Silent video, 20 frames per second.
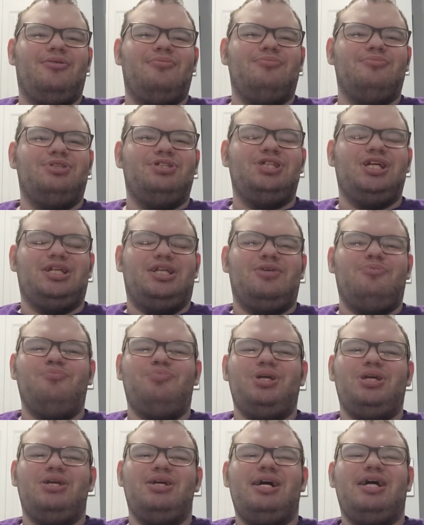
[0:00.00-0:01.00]
Seeing him
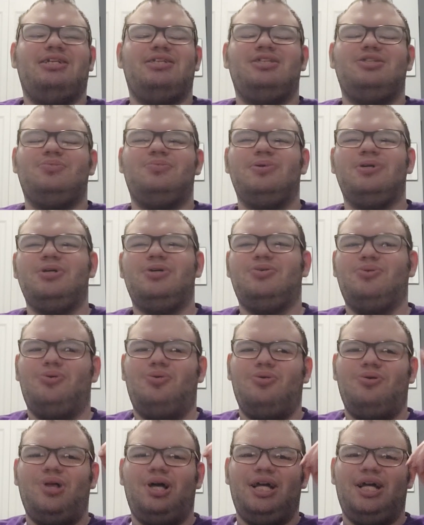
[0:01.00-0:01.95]
beat ass is pretty cool.